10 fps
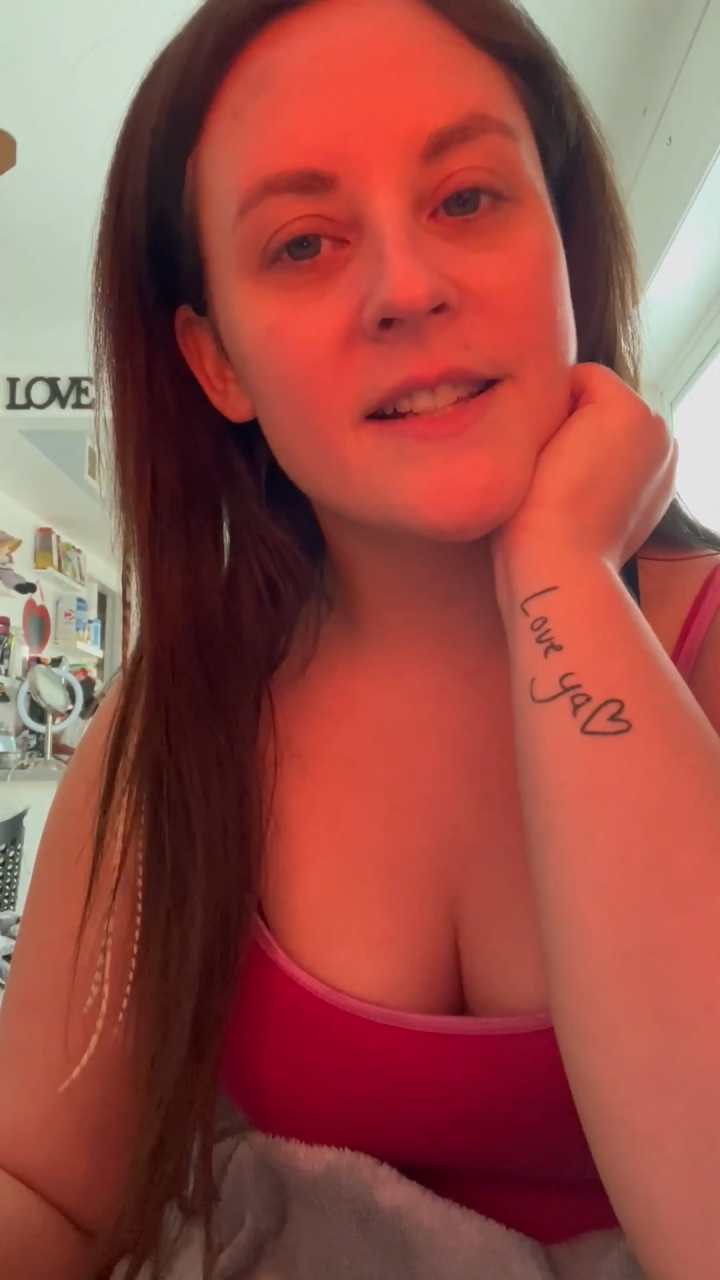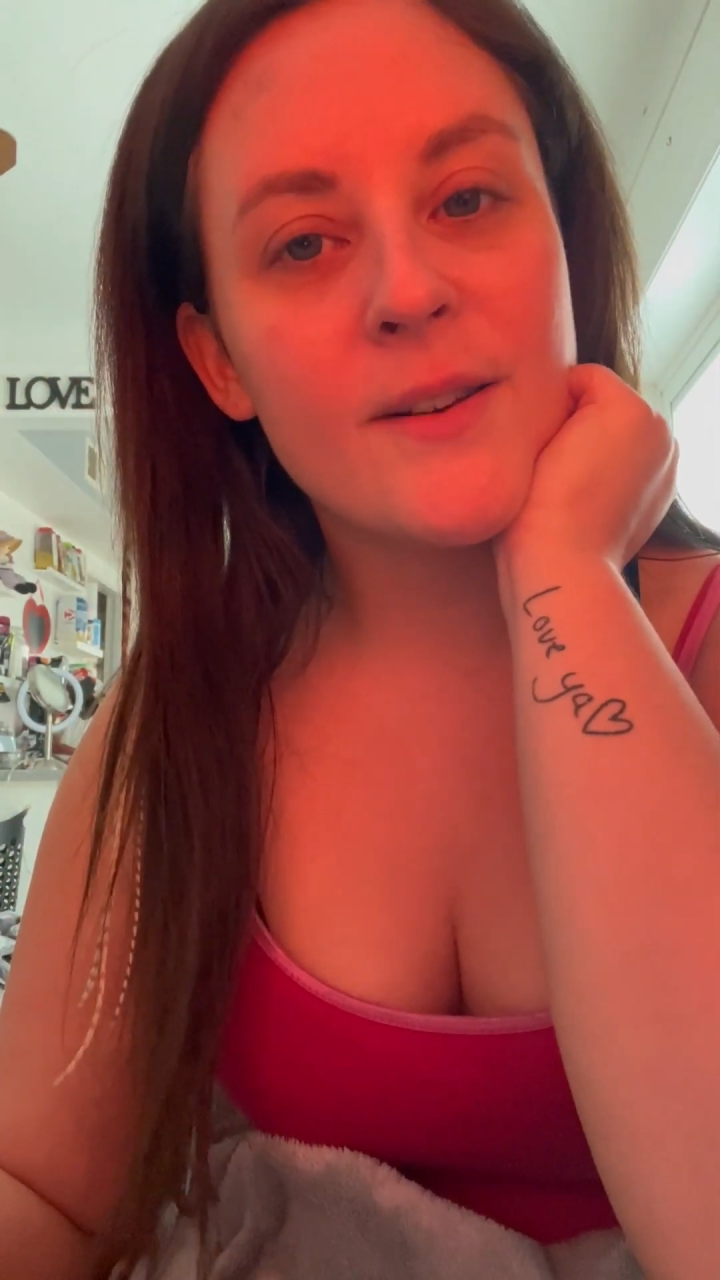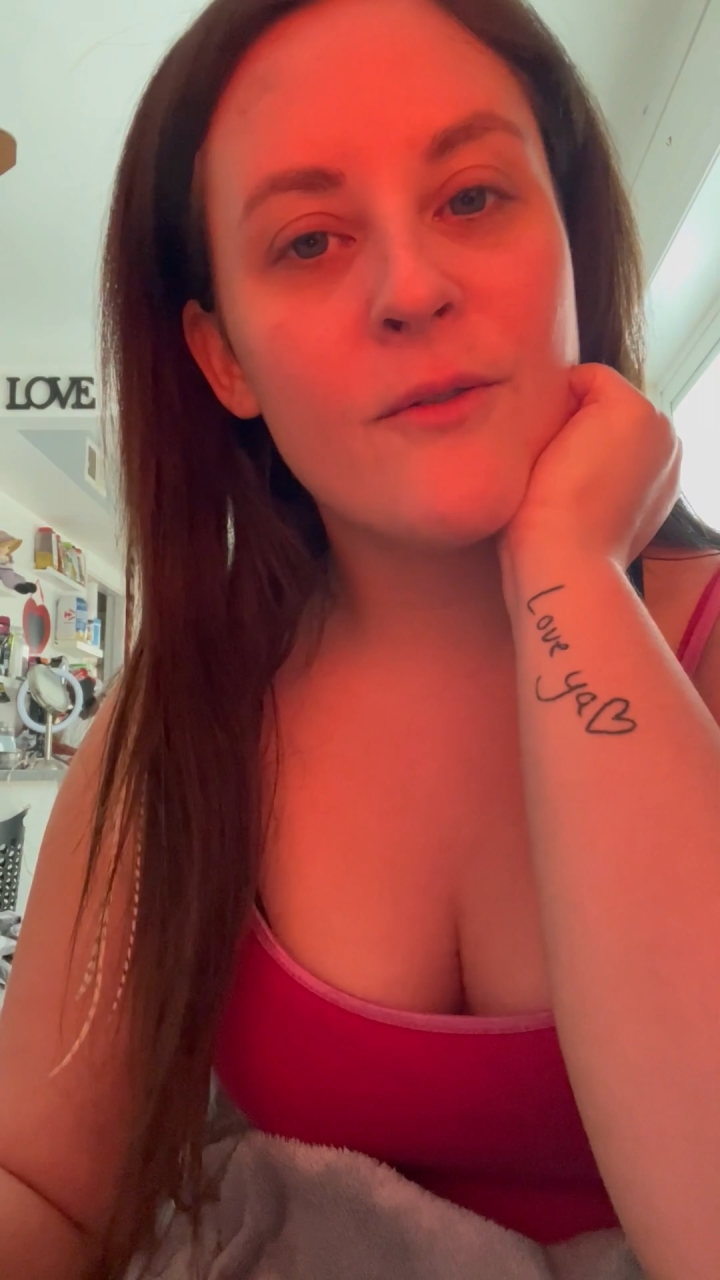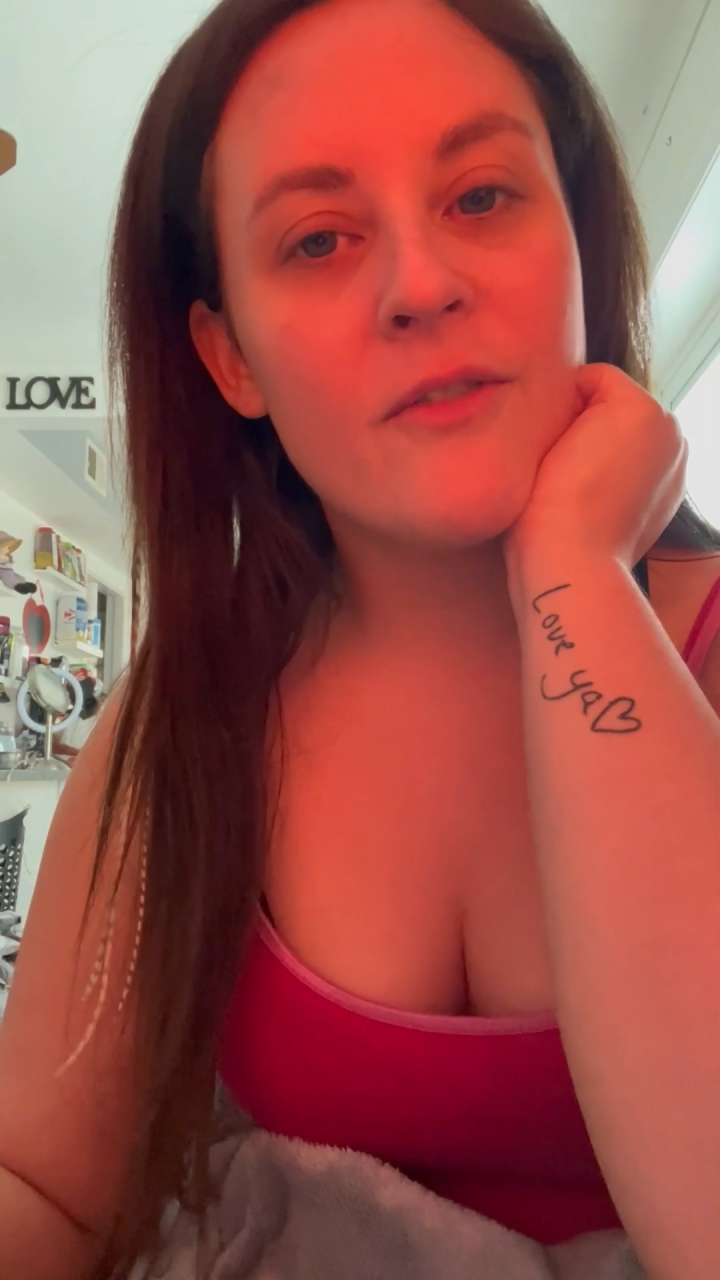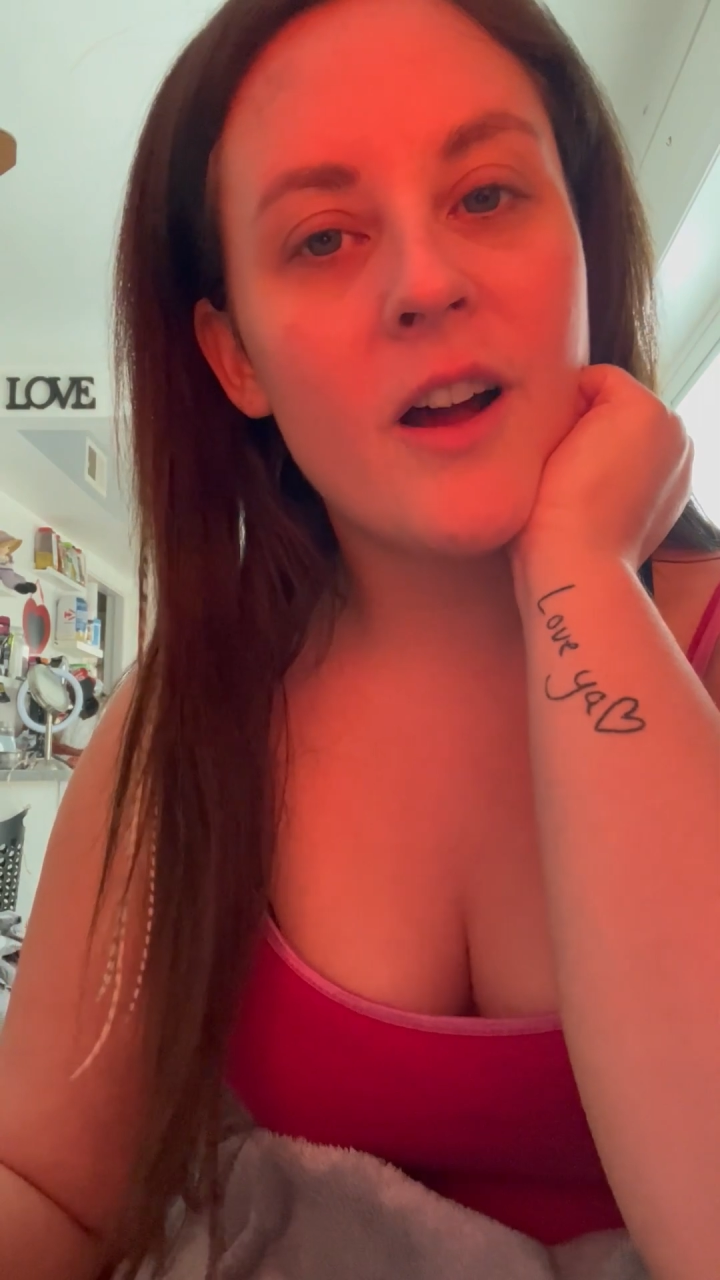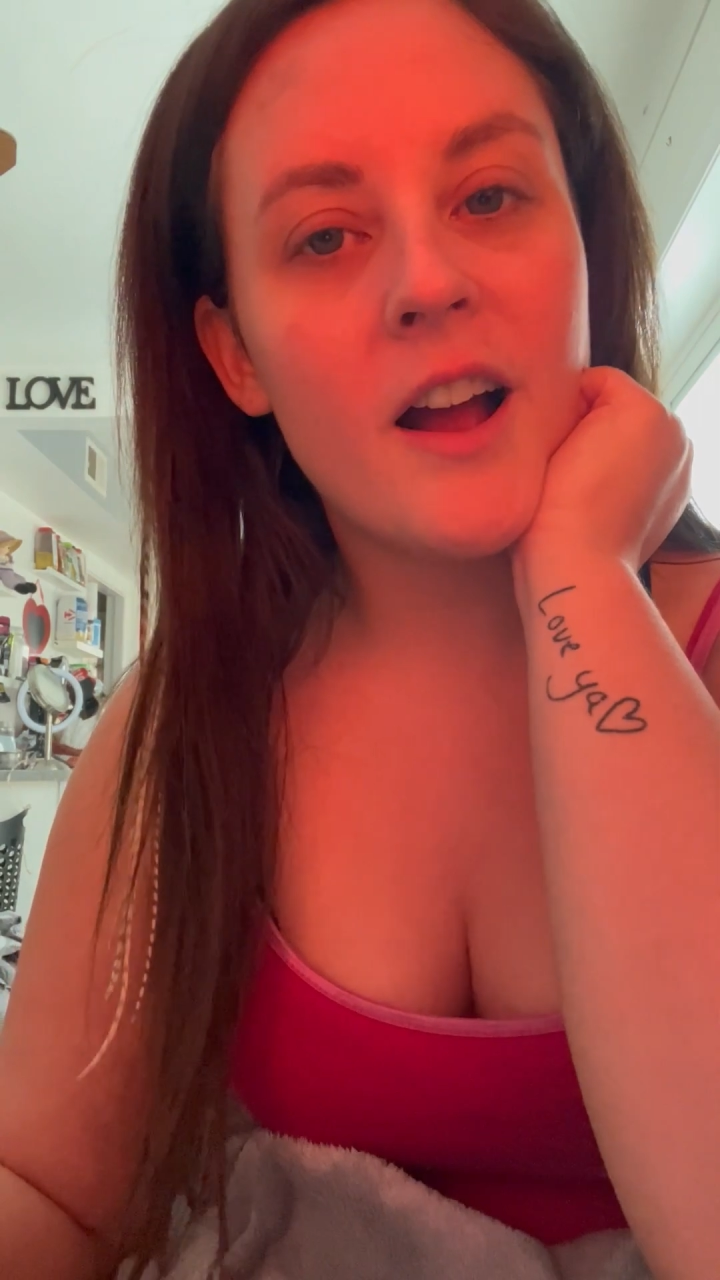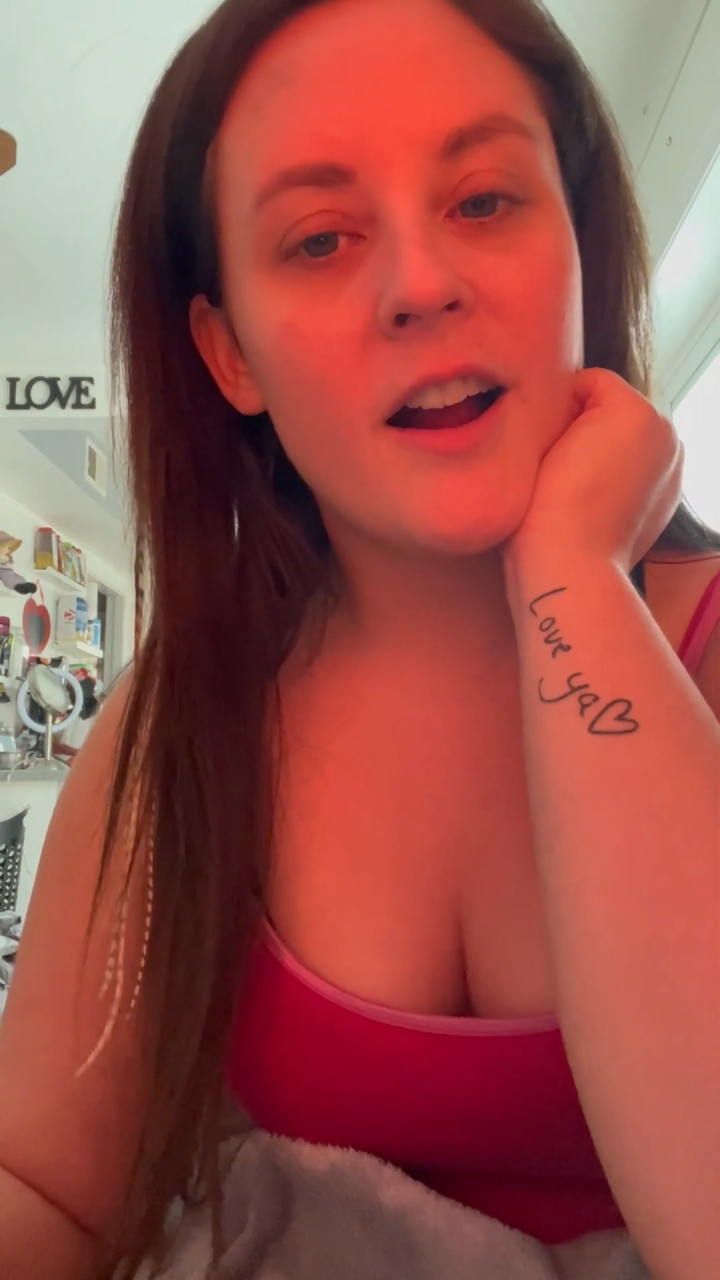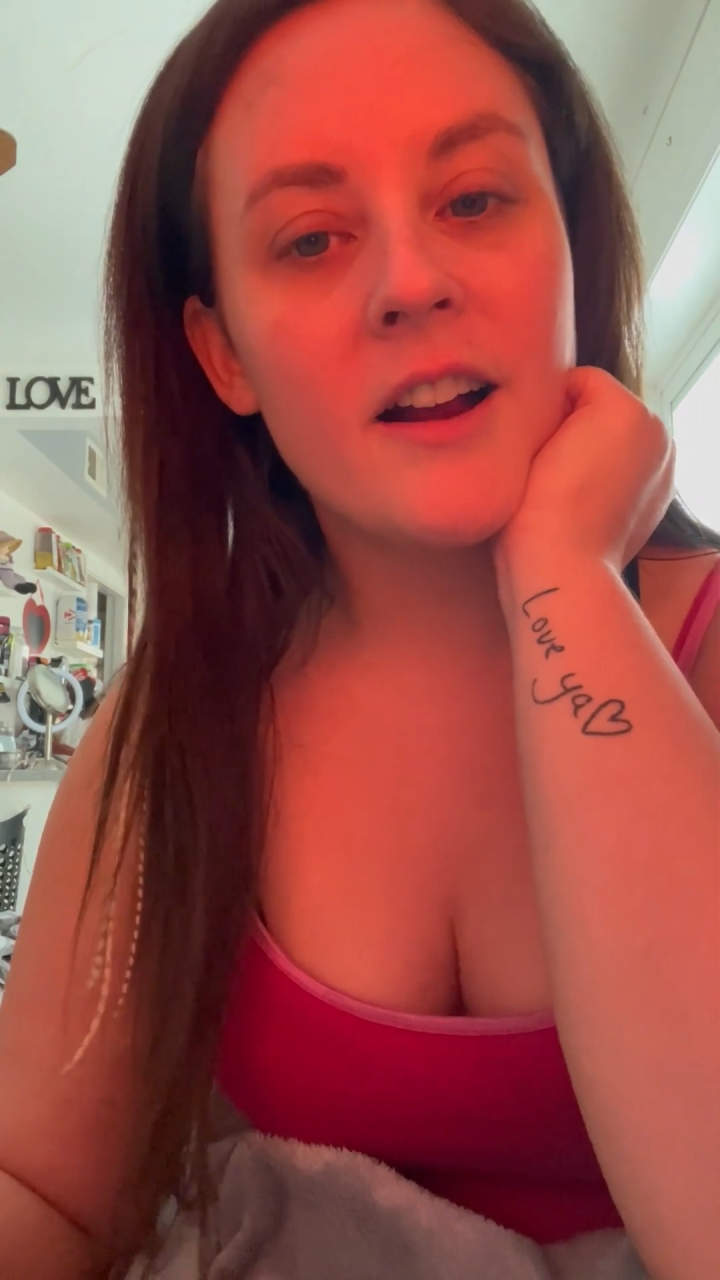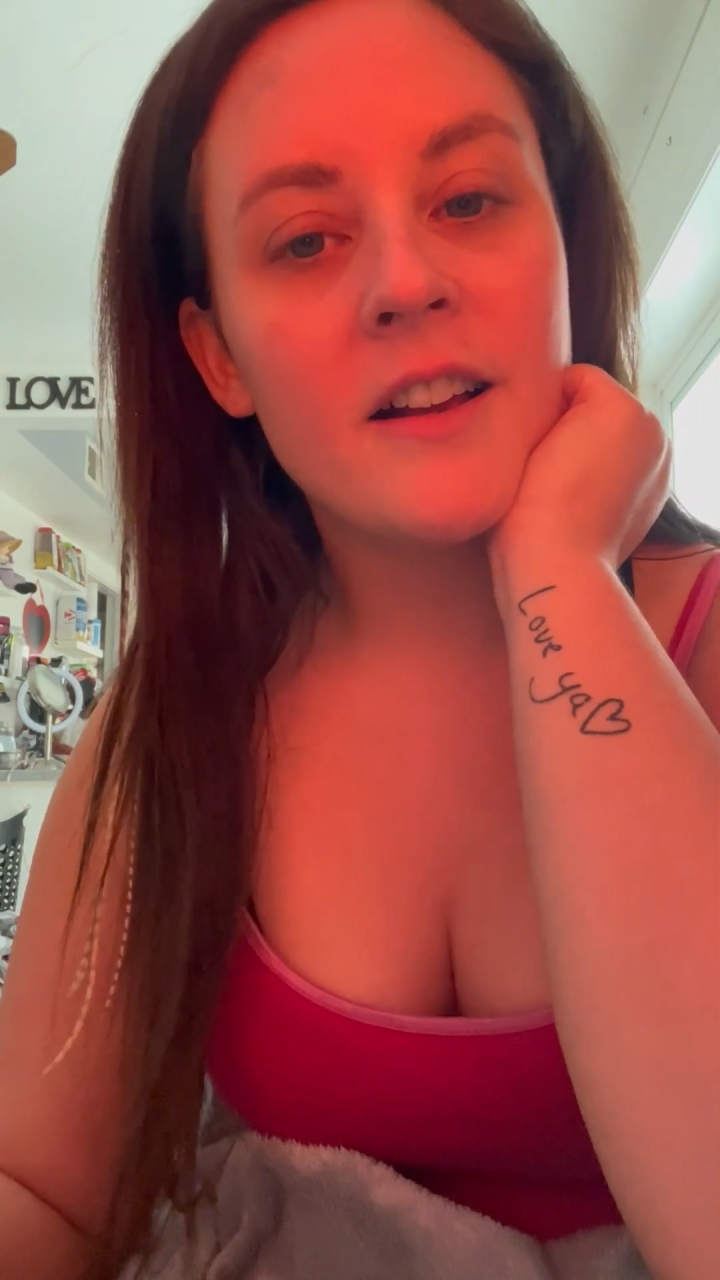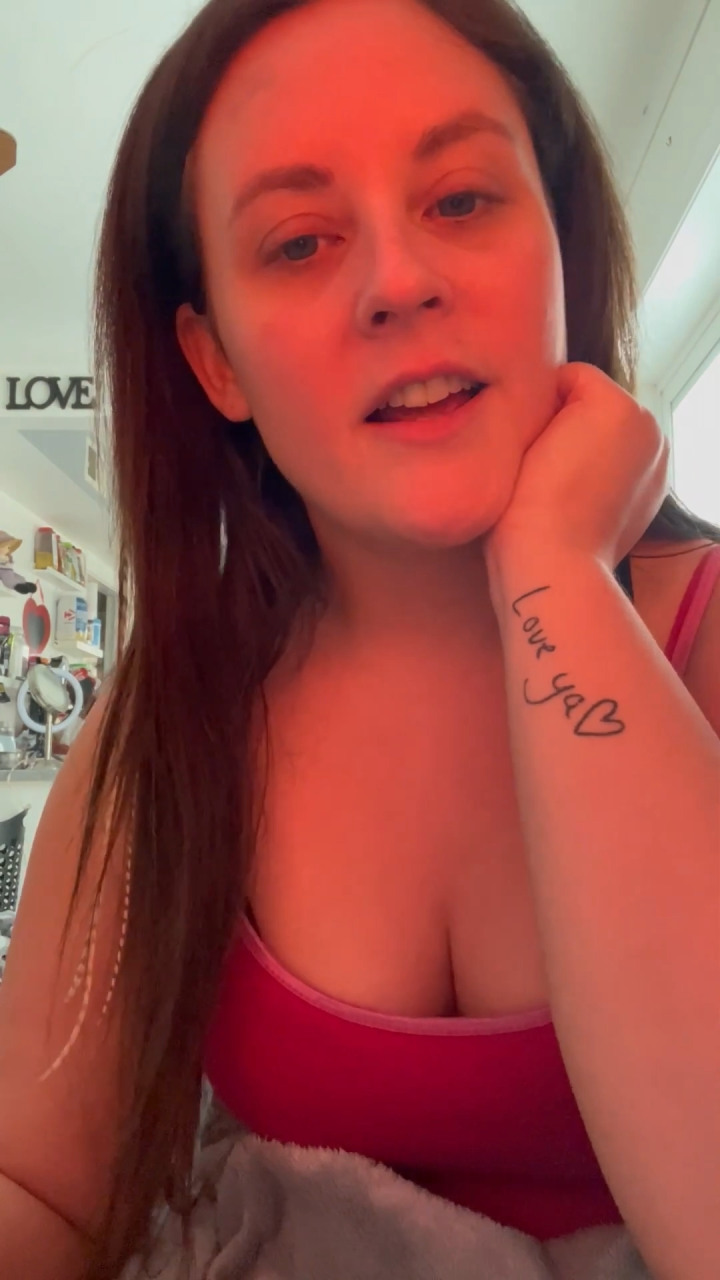so
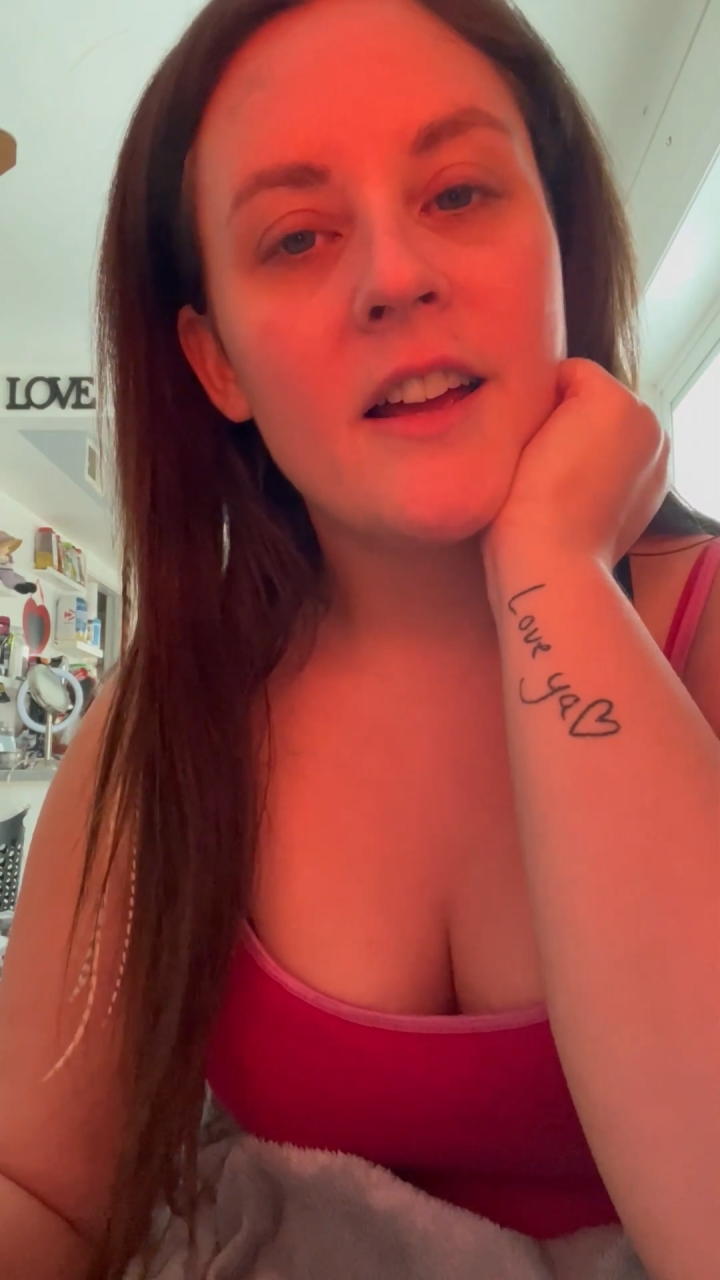far.